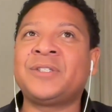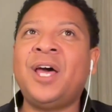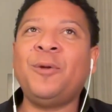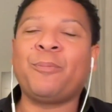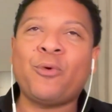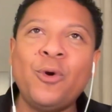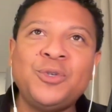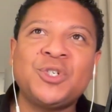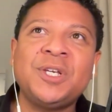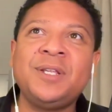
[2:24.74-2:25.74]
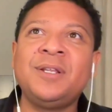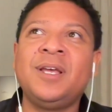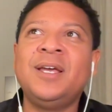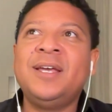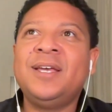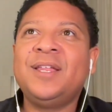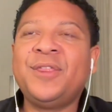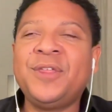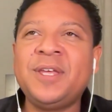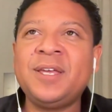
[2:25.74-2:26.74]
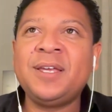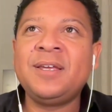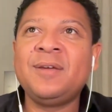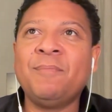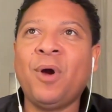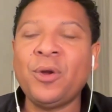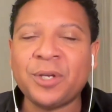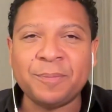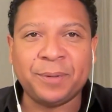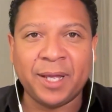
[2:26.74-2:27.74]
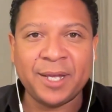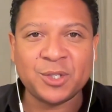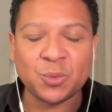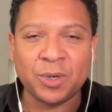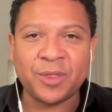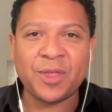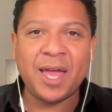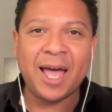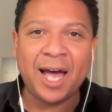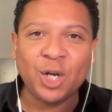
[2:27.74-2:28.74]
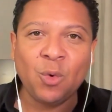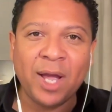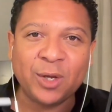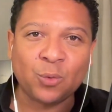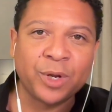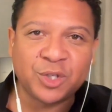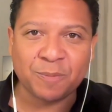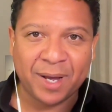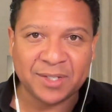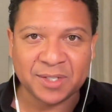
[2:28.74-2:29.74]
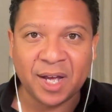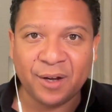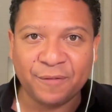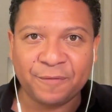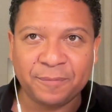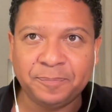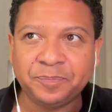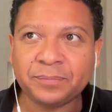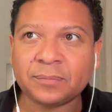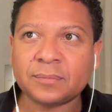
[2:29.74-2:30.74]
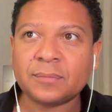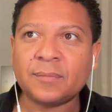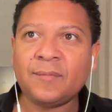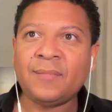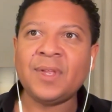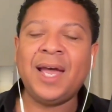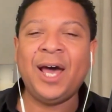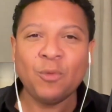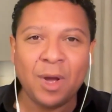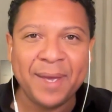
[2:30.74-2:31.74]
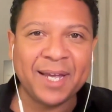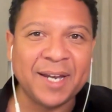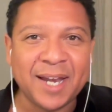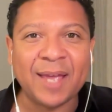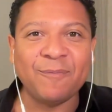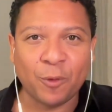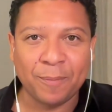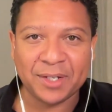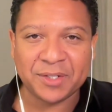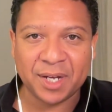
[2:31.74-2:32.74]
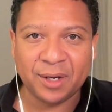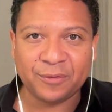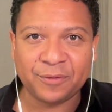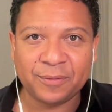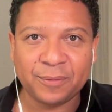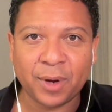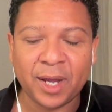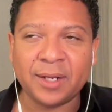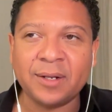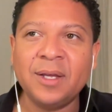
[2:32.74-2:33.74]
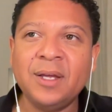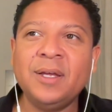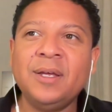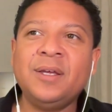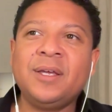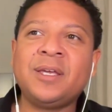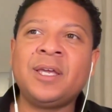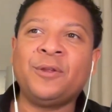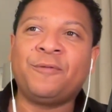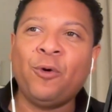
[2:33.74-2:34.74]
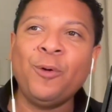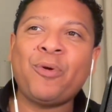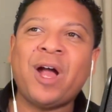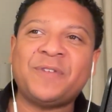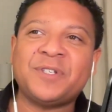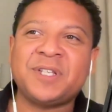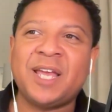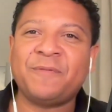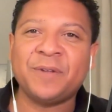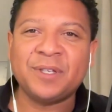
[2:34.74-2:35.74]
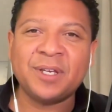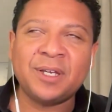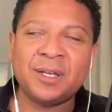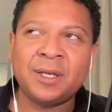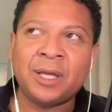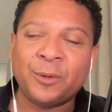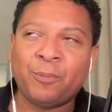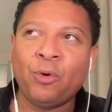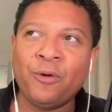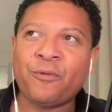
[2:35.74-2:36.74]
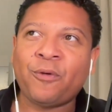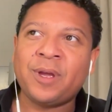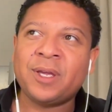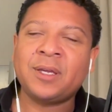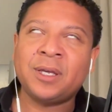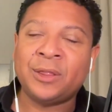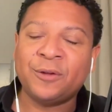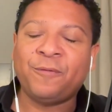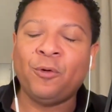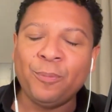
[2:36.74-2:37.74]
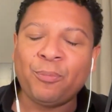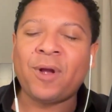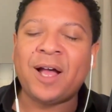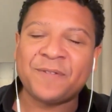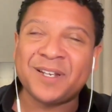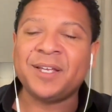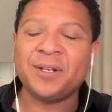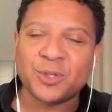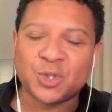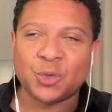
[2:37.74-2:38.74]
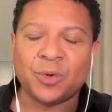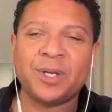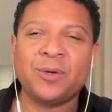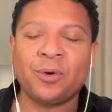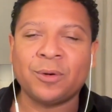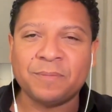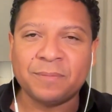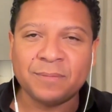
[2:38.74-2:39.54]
approaching the marketplace with, how do I enrich myself? How do I make a name for myself, right? In the for-profit state, in the for-profit industry or